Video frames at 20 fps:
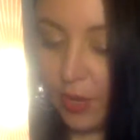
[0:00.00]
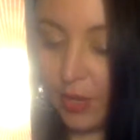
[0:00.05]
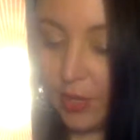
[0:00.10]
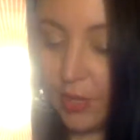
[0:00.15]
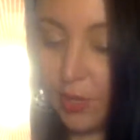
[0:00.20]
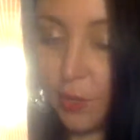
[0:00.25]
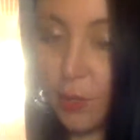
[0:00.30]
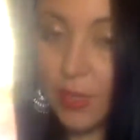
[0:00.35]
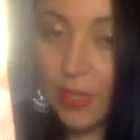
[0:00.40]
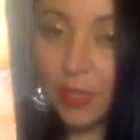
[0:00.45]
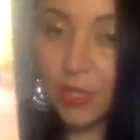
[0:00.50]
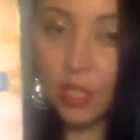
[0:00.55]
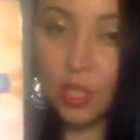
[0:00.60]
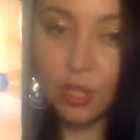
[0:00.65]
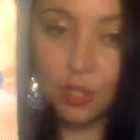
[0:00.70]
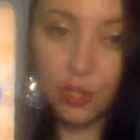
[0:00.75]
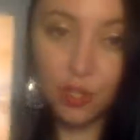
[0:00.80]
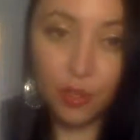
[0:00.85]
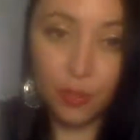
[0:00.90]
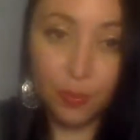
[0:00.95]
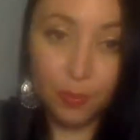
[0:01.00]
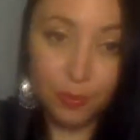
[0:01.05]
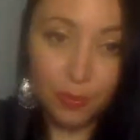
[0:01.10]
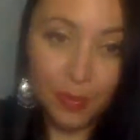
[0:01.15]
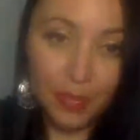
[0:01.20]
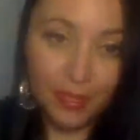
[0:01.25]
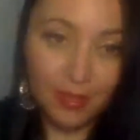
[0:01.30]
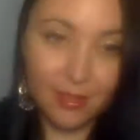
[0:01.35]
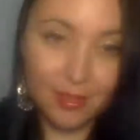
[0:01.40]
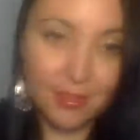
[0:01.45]
you can start to
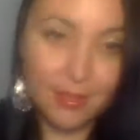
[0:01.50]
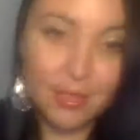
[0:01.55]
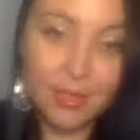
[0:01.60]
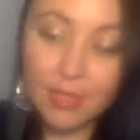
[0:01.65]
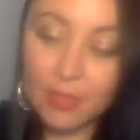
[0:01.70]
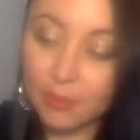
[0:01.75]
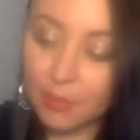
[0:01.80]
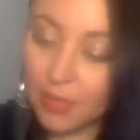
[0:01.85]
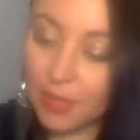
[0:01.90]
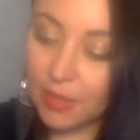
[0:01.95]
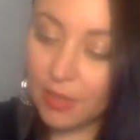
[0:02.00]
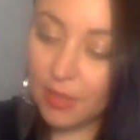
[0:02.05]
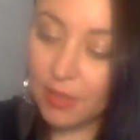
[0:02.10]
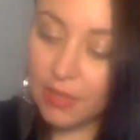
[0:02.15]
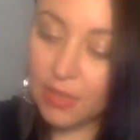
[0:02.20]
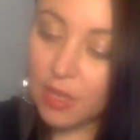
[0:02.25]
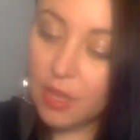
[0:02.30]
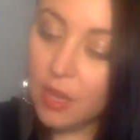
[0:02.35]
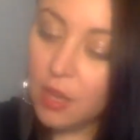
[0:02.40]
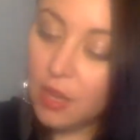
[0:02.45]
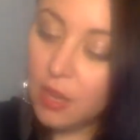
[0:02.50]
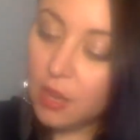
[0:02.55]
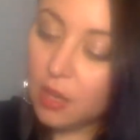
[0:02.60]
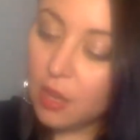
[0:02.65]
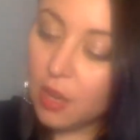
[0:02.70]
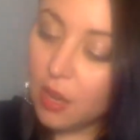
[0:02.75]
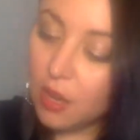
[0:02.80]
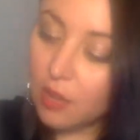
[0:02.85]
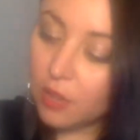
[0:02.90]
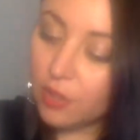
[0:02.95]
build something that's
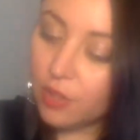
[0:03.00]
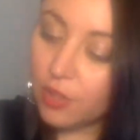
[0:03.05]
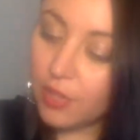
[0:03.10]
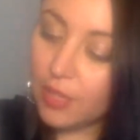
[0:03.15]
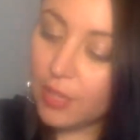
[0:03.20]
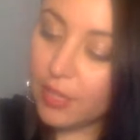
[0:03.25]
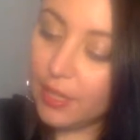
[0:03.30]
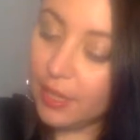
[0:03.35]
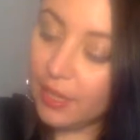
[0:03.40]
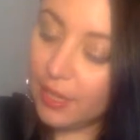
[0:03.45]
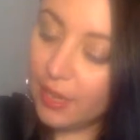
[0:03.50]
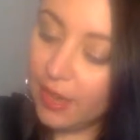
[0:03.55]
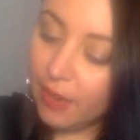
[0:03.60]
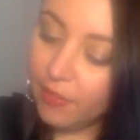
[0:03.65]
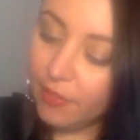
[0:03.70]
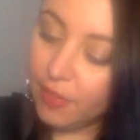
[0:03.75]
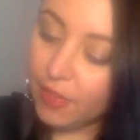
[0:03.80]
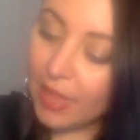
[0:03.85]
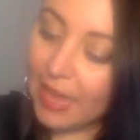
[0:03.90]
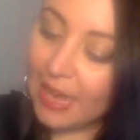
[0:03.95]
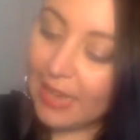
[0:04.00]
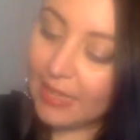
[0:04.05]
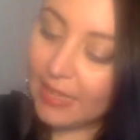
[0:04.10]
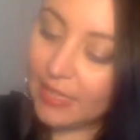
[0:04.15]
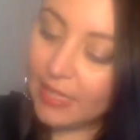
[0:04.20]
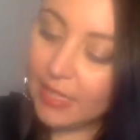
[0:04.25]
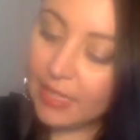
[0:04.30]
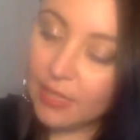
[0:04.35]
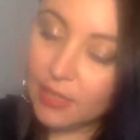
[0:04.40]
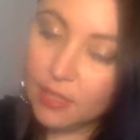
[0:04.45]
concrete and
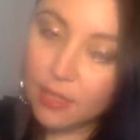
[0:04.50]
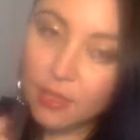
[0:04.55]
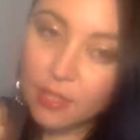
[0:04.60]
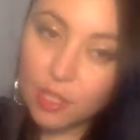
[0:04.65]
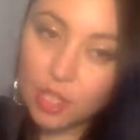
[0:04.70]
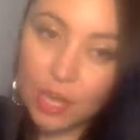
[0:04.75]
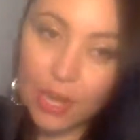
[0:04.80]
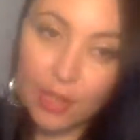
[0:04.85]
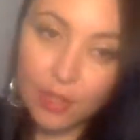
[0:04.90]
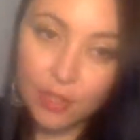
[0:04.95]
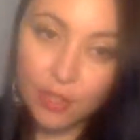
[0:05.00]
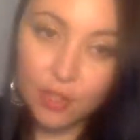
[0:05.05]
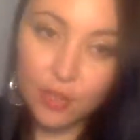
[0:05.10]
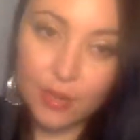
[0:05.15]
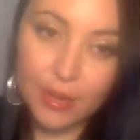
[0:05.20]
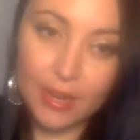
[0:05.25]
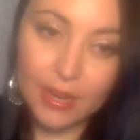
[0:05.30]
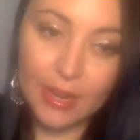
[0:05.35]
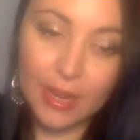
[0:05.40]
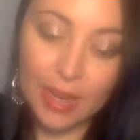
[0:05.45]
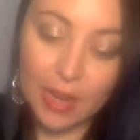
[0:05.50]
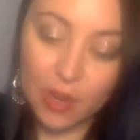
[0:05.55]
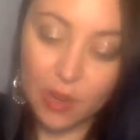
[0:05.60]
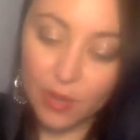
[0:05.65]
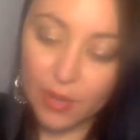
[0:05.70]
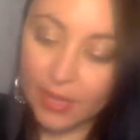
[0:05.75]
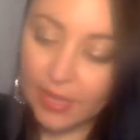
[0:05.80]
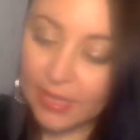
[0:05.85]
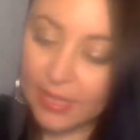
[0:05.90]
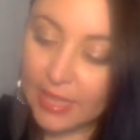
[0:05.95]
everlasting. So the challenge right now
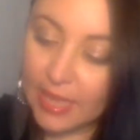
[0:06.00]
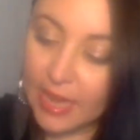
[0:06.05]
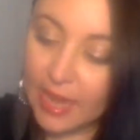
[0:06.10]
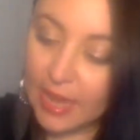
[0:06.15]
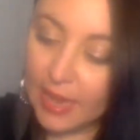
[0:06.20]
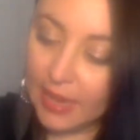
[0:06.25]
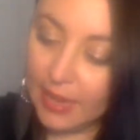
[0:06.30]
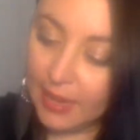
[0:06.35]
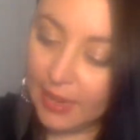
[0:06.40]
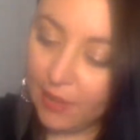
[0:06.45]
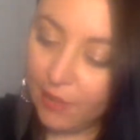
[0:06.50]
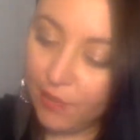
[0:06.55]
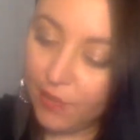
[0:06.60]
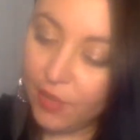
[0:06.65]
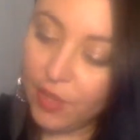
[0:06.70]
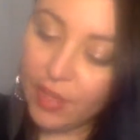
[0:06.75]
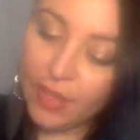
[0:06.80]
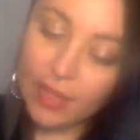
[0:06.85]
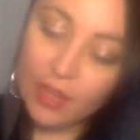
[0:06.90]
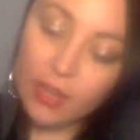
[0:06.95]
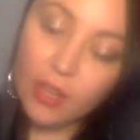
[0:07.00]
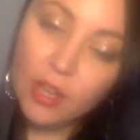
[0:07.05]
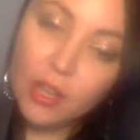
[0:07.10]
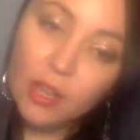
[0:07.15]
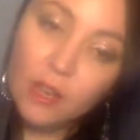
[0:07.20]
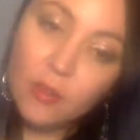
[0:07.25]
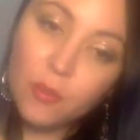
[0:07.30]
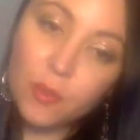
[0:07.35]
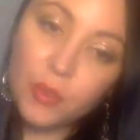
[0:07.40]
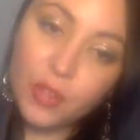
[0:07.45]
is that, and I feel like
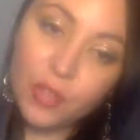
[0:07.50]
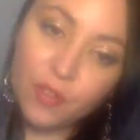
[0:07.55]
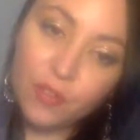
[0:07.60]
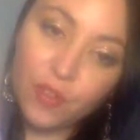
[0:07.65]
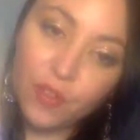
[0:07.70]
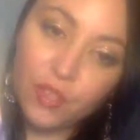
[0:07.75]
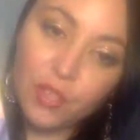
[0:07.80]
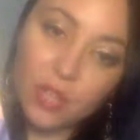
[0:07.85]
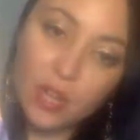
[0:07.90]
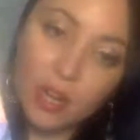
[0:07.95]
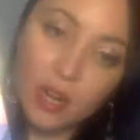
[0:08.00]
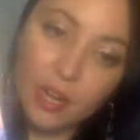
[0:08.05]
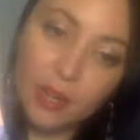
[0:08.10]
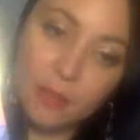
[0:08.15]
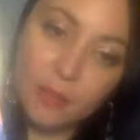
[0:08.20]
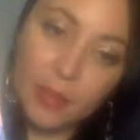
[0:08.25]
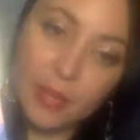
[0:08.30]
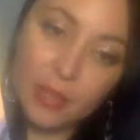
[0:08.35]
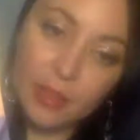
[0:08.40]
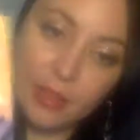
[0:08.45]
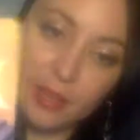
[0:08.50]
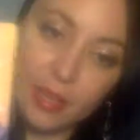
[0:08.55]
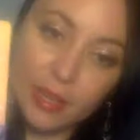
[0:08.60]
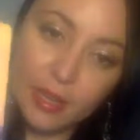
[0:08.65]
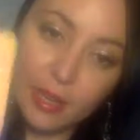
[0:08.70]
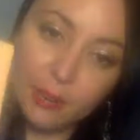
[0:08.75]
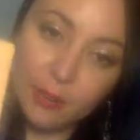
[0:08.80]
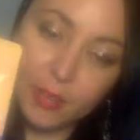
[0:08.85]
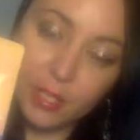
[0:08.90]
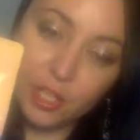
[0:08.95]
with the first card being the
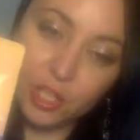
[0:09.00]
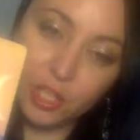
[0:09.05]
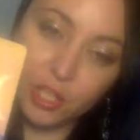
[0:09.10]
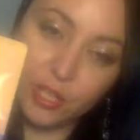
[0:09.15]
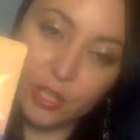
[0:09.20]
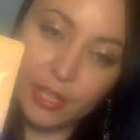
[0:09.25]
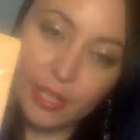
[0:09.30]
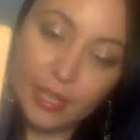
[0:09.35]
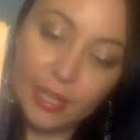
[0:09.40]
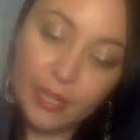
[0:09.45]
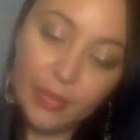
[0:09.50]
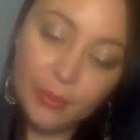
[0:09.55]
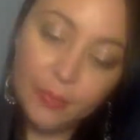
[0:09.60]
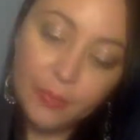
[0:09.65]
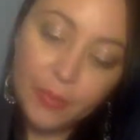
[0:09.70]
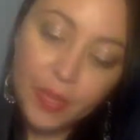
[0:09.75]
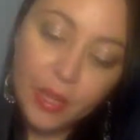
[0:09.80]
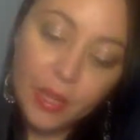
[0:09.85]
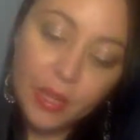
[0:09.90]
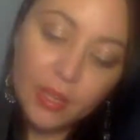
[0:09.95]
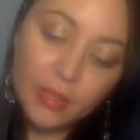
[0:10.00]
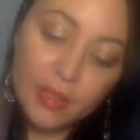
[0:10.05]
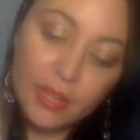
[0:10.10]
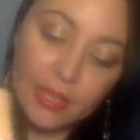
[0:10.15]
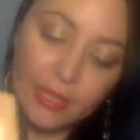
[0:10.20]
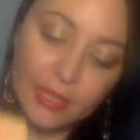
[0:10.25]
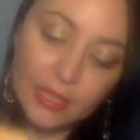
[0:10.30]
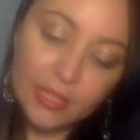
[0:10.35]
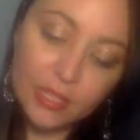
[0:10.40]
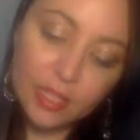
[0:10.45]
immaturity,
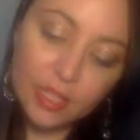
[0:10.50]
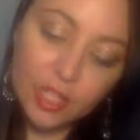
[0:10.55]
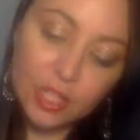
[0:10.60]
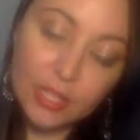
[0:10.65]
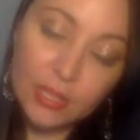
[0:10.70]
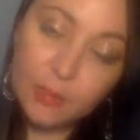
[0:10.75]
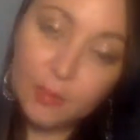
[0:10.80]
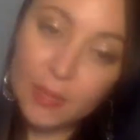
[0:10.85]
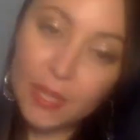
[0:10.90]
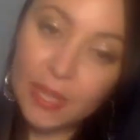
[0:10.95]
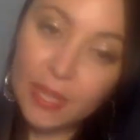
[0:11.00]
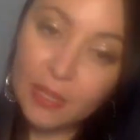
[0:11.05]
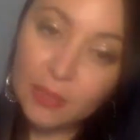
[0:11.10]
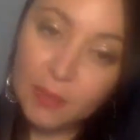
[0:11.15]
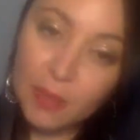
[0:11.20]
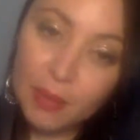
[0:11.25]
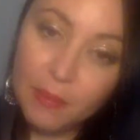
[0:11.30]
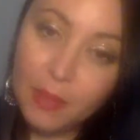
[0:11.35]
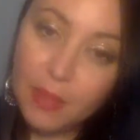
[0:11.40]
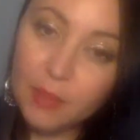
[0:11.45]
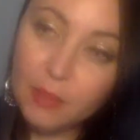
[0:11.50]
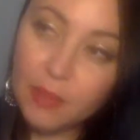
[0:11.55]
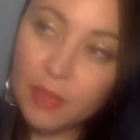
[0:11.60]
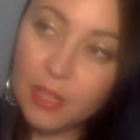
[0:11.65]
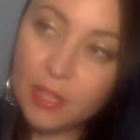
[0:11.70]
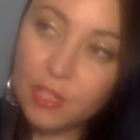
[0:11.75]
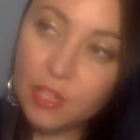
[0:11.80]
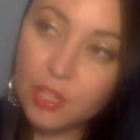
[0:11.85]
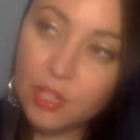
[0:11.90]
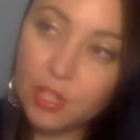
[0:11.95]
that's just because maybe the
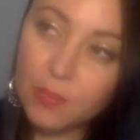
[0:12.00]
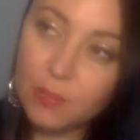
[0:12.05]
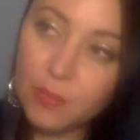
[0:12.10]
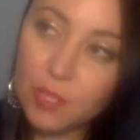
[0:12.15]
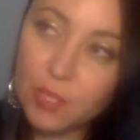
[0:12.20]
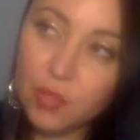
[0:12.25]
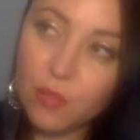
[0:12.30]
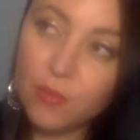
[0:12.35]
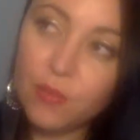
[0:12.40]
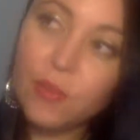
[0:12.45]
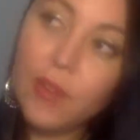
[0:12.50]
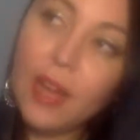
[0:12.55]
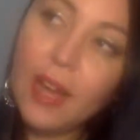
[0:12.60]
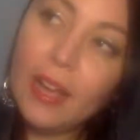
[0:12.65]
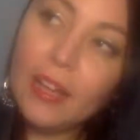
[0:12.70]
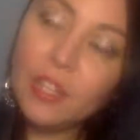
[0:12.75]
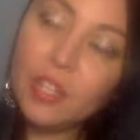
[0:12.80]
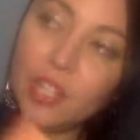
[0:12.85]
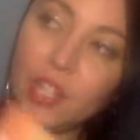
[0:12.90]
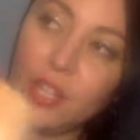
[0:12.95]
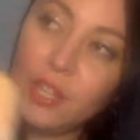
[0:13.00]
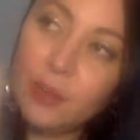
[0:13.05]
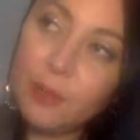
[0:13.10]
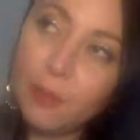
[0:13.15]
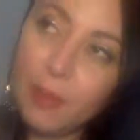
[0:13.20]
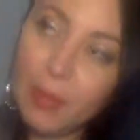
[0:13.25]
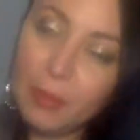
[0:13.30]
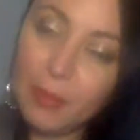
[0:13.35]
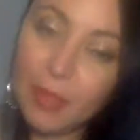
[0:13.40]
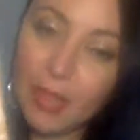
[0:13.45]
relationship's too fresh,
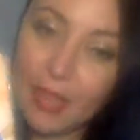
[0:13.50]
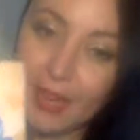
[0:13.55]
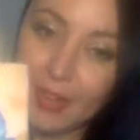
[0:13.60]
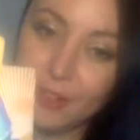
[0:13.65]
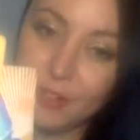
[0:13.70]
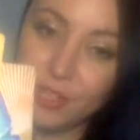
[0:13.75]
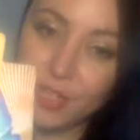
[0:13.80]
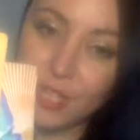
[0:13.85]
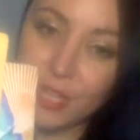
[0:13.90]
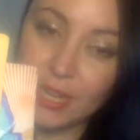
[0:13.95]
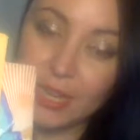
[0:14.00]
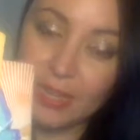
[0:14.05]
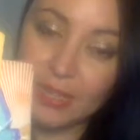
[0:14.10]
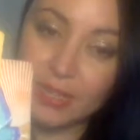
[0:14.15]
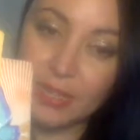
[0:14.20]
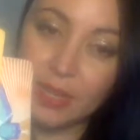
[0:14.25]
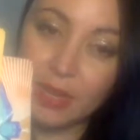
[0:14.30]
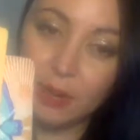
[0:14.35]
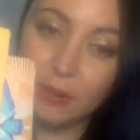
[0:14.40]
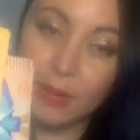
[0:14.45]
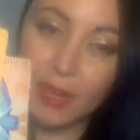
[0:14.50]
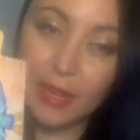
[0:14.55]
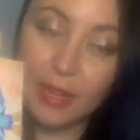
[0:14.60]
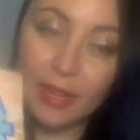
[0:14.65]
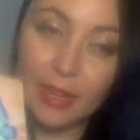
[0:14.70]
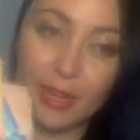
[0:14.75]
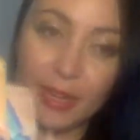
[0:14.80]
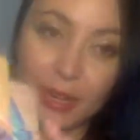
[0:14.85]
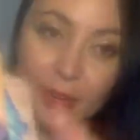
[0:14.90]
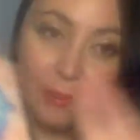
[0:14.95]
maybe the energy hasn't come in.
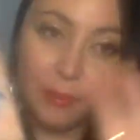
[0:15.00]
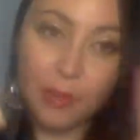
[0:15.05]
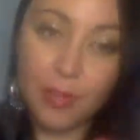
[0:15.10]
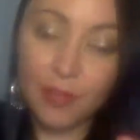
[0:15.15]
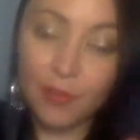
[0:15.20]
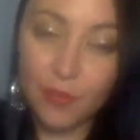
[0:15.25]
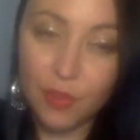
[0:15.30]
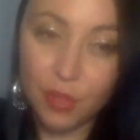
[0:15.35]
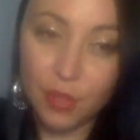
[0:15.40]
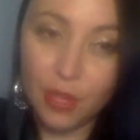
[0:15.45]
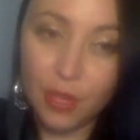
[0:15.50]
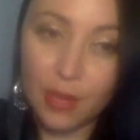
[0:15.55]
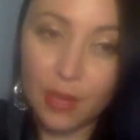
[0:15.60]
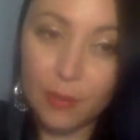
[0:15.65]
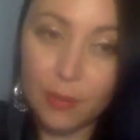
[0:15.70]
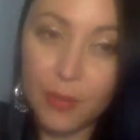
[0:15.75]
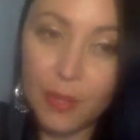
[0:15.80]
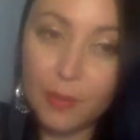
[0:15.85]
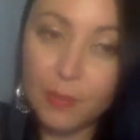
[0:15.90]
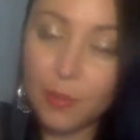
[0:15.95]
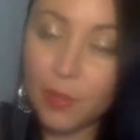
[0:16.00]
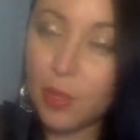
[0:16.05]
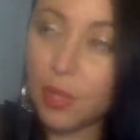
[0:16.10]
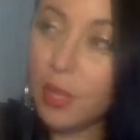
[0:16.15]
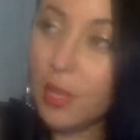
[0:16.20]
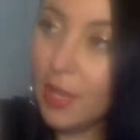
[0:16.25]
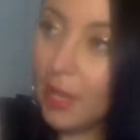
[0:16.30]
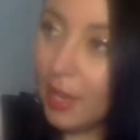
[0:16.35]
Again, I'm reading for a lot of people.